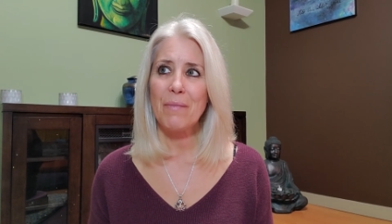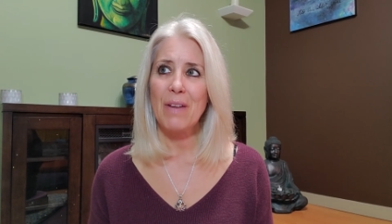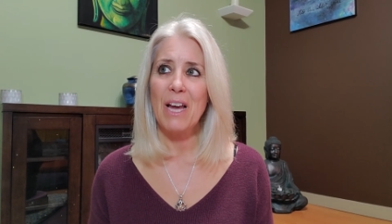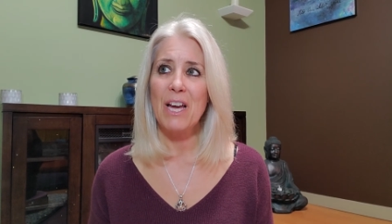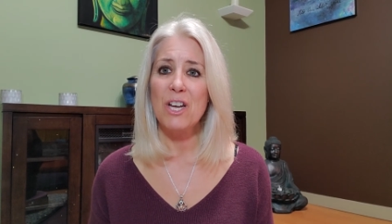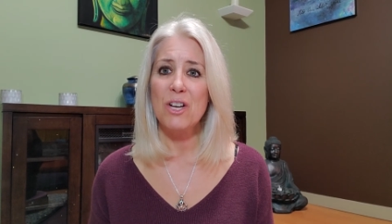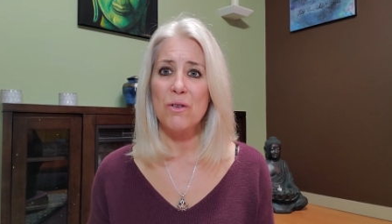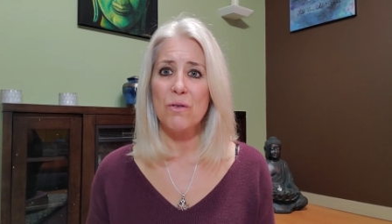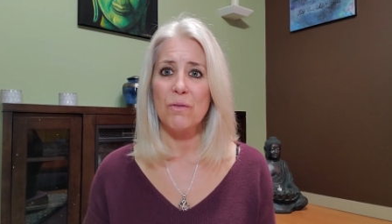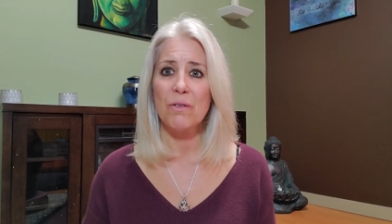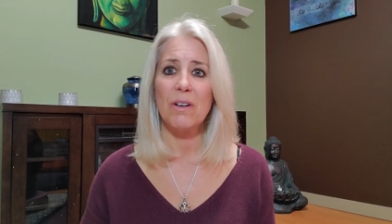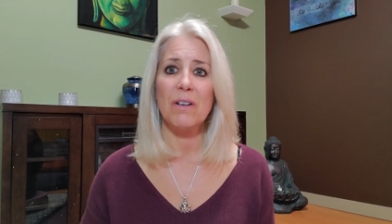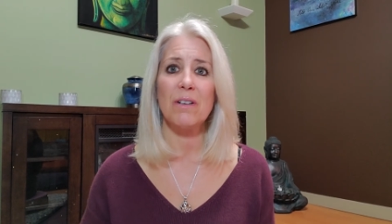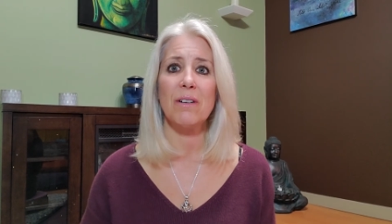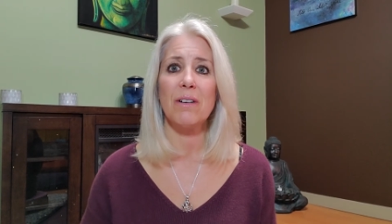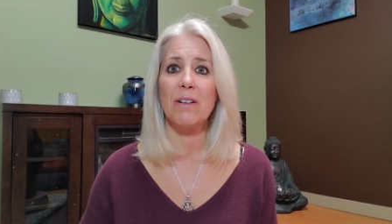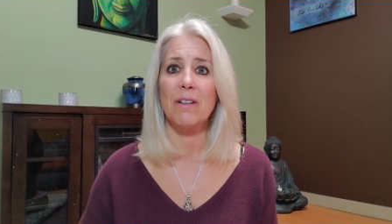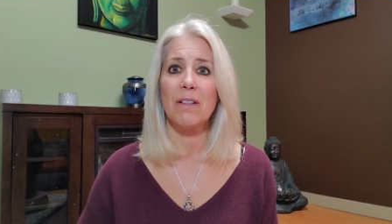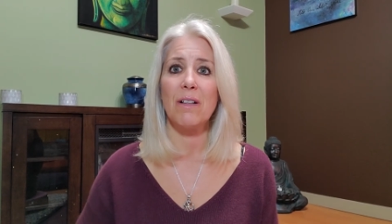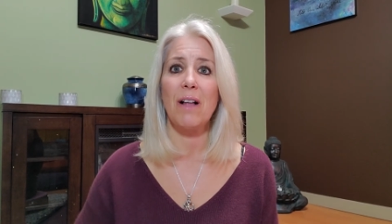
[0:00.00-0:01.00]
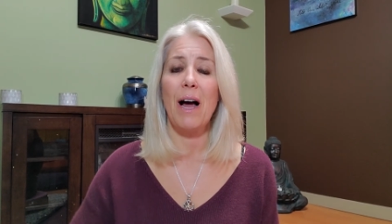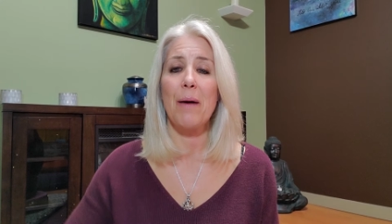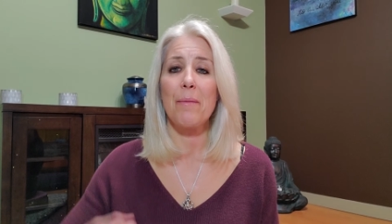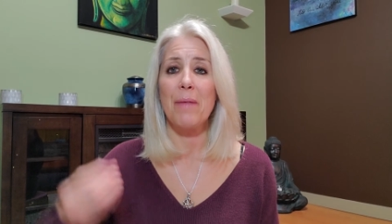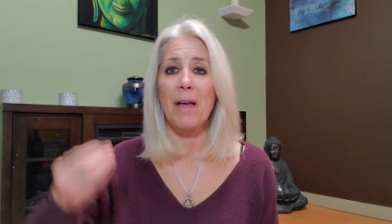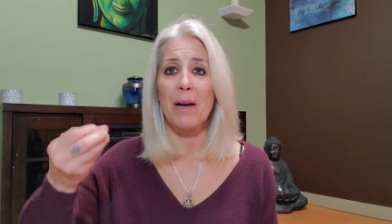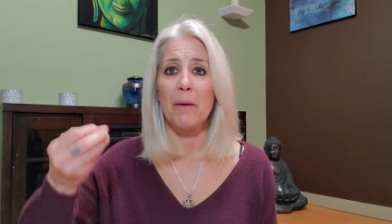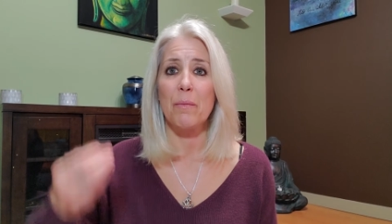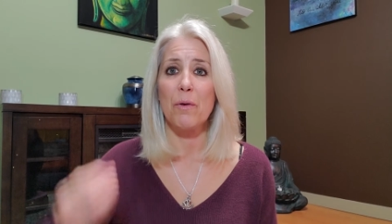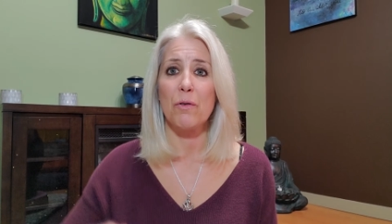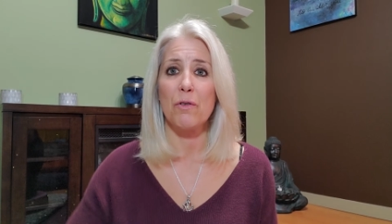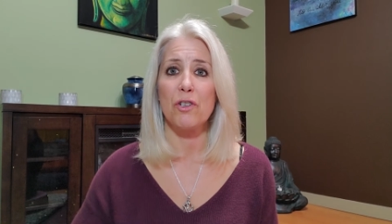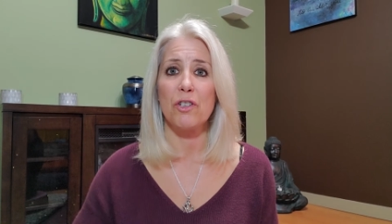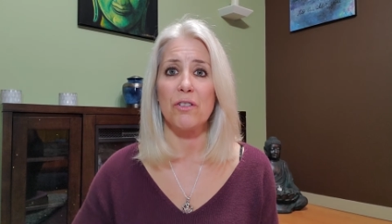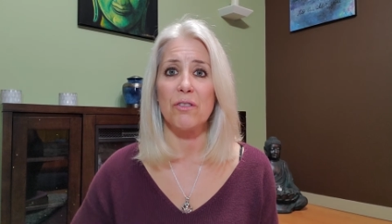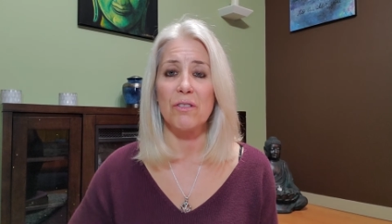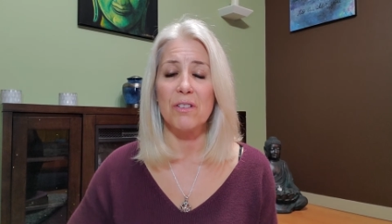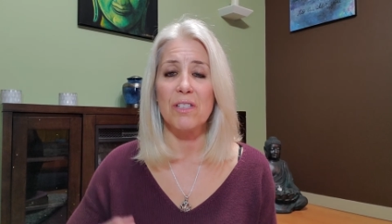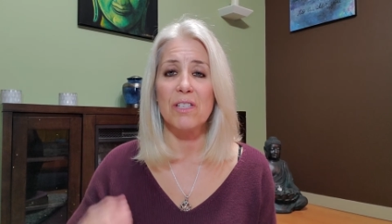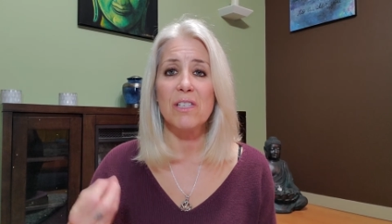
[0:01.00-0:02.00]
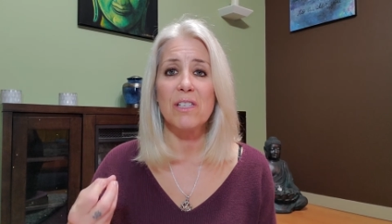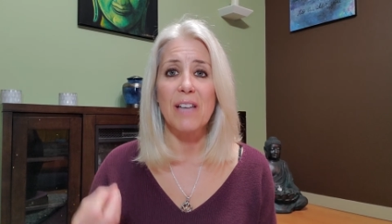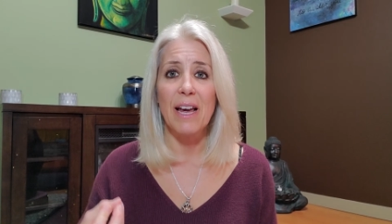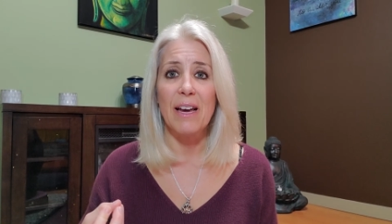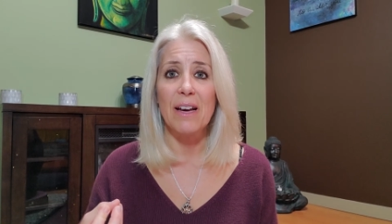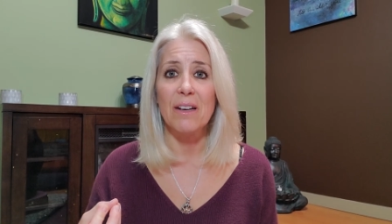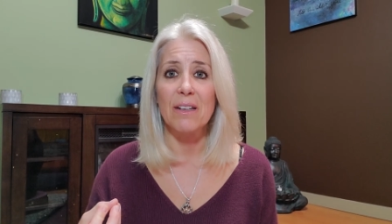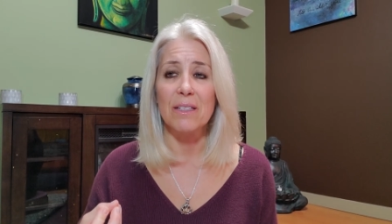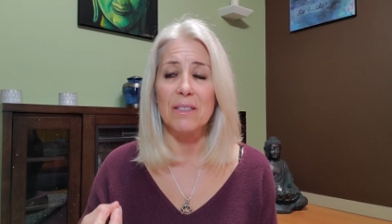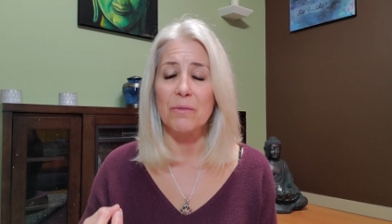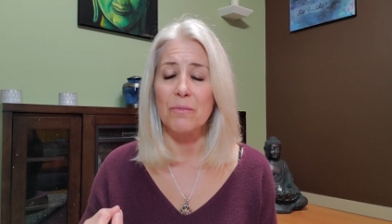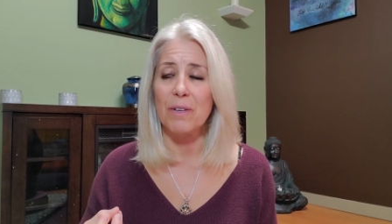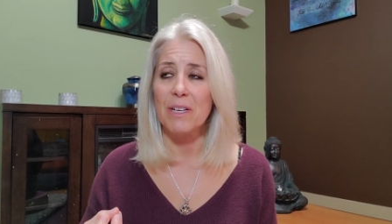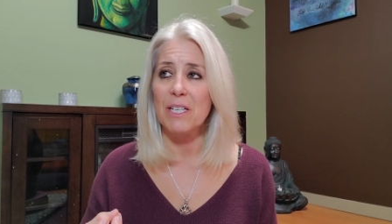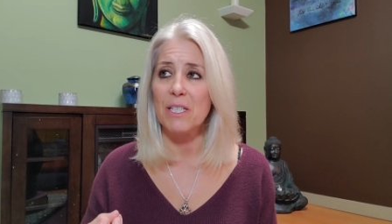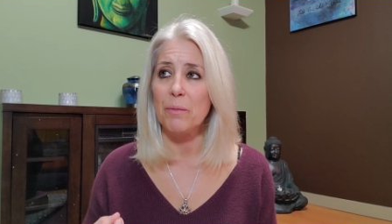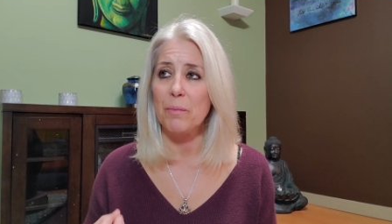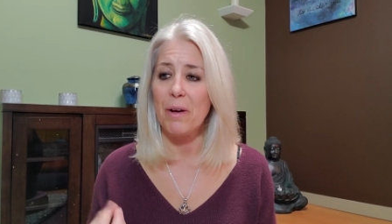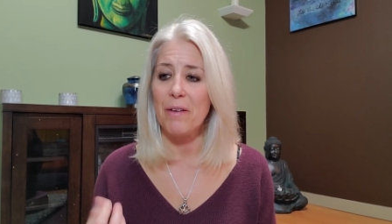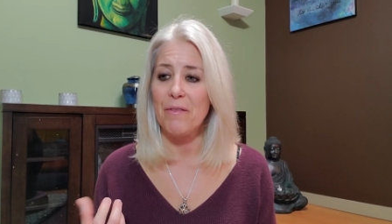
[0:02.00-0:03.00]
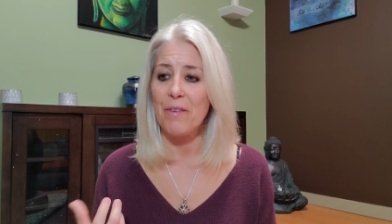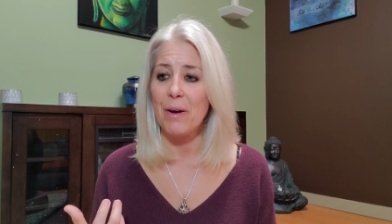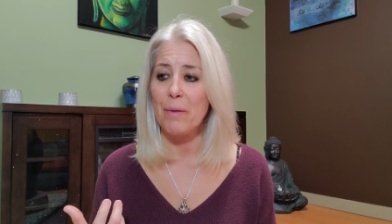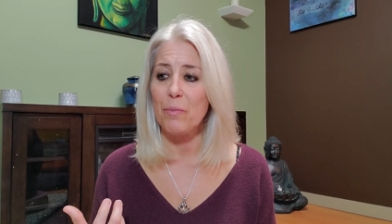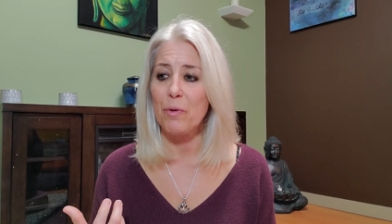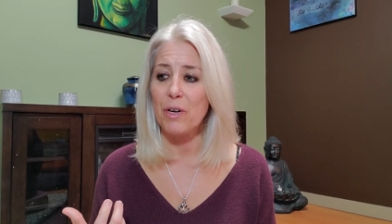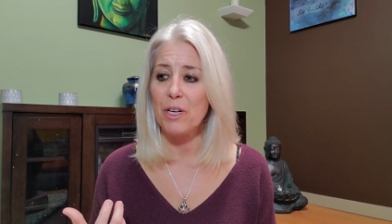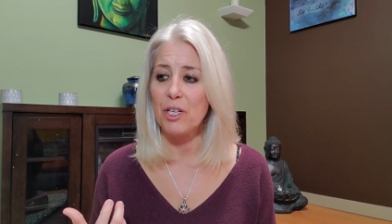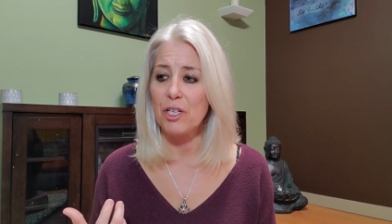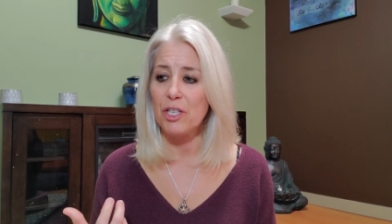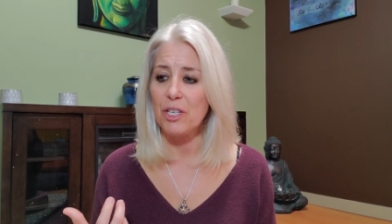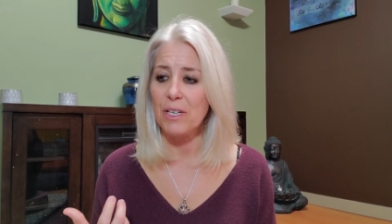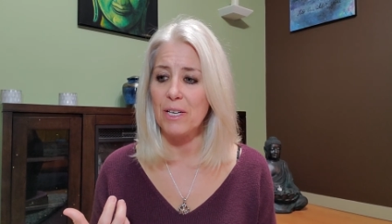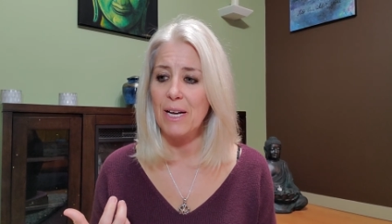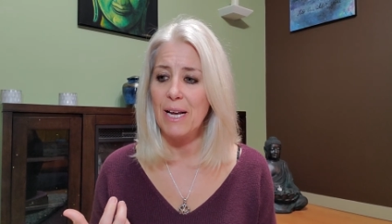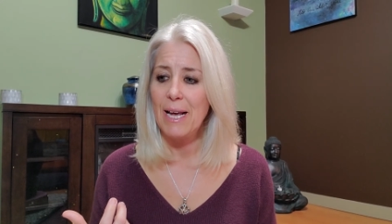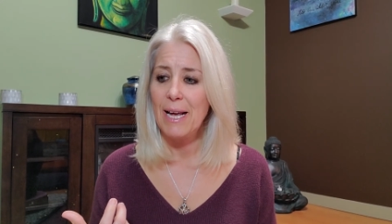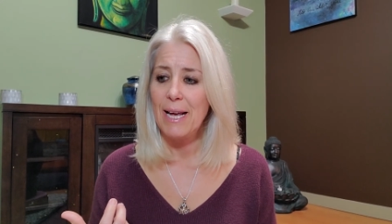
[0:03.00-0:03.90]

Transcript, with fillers: you know, climb that emotional scale and raise my vibration.